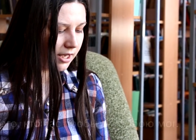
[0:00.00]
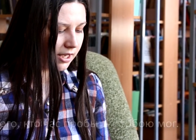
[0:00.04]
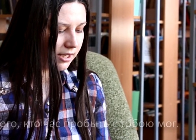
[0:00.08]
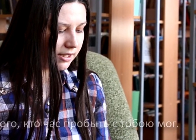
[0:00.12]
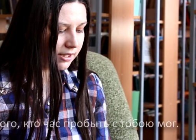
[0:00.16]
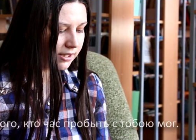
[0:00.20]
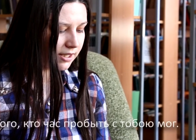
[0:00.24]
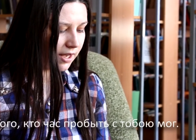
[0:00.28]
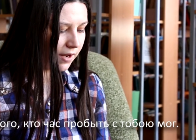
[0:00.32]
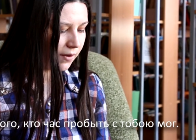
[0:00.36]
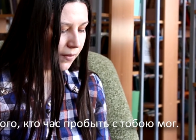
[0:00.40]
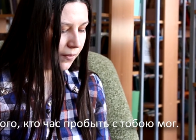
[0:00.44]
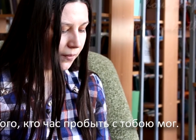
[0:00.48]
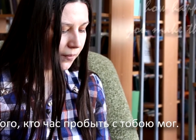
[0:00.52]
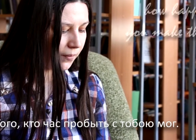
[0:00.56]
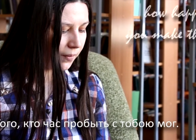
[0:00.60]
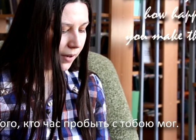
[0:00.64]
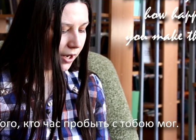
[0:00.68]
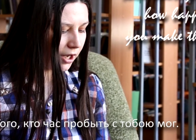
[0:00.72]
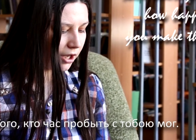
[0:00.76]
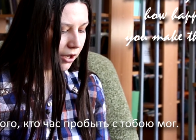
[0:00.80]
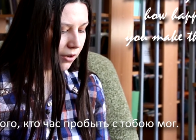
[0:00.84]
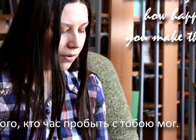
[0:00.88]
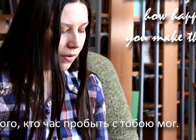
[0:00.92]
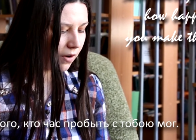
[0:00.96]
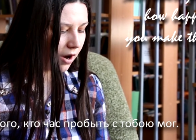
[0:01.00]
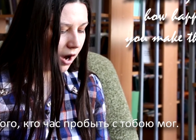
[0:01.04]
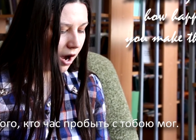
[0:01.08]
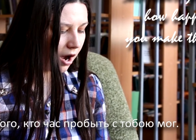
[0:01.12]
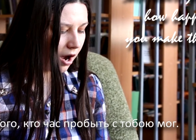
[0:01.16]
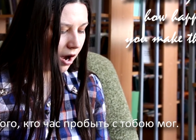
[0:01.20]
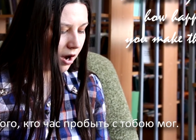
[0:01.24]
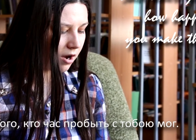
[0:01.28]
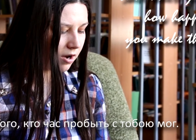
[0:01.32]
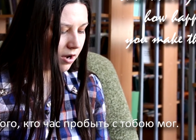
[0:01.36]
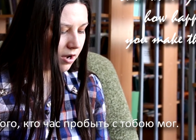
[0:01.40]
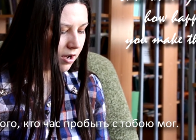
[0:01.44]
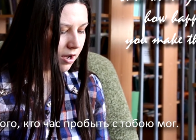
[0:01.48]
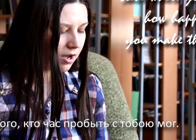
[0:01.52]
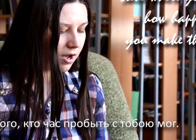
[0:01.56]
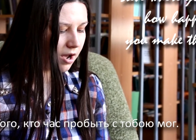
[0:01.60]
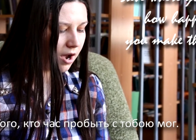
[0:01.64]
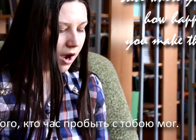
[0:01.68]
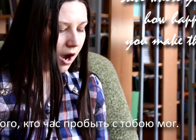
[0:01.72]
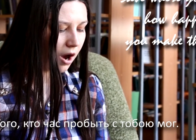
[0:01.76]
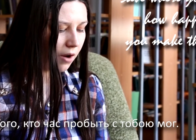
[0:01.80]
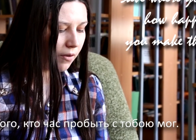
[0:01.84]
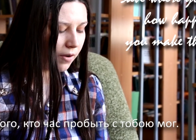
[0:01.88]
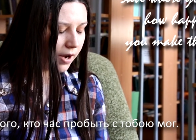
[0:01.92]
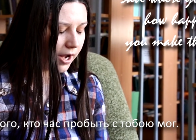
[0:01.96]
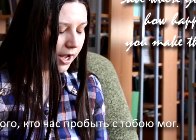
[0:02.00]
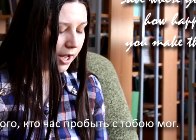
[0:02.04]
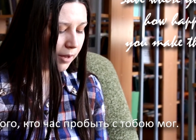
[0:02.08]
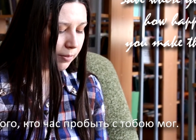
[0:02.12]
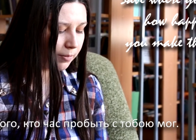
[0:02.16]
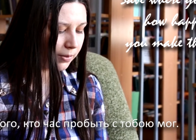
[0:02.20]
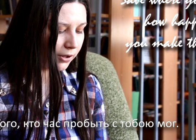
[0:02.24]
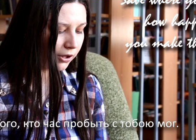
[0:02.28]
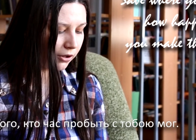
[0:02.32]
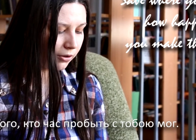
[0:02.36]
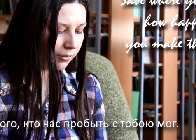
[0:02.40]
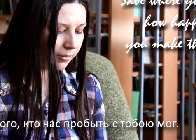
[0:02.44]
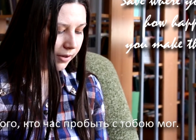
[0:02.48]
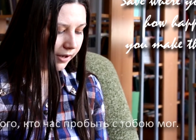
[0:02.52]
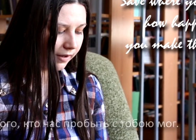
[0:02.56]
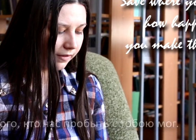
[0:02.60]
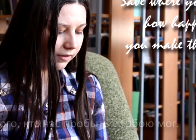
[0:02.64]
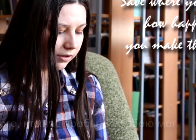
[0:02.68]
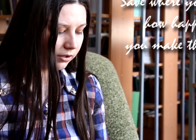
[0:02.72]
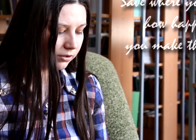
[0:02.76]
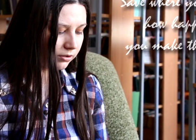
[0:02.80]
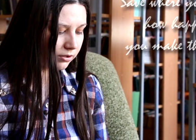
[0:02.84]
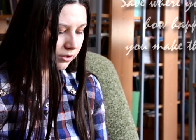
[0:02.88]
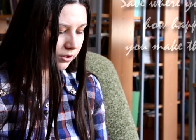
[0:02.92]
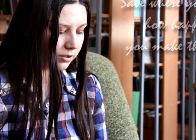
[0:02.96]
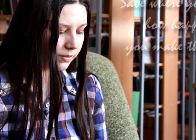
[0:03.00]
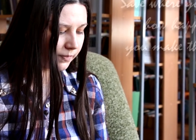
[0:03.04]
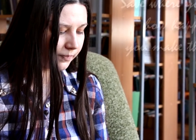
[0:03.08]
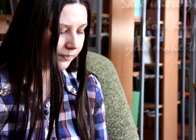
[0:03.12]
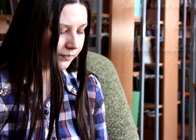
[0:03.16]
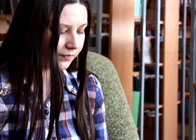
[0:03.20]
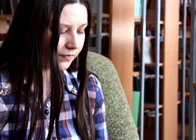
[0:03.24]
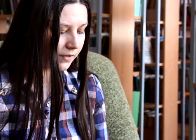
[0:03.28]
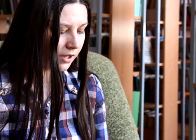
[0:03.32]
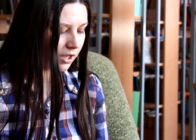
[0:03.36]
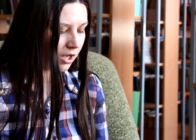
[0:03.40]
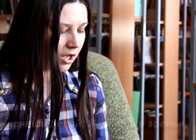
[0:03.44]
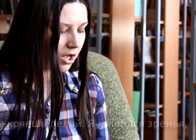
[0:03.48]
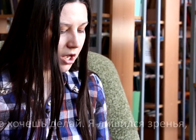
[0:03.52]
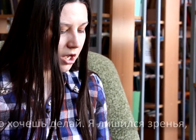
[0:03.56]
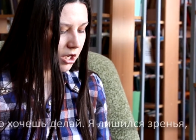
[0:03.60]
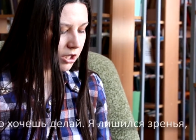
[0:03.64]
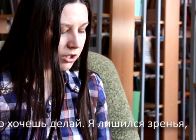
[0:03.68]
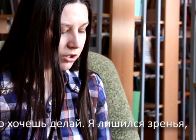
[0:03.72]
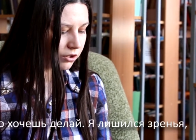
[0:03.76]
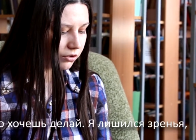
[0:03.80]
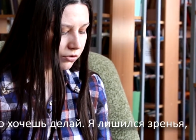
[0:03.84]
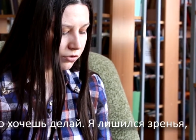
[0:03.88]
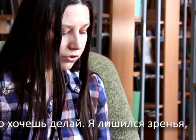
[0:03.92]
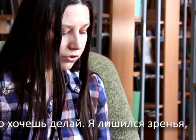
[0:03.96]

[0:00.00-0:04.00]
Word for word: safe where you are, how happy you make those. So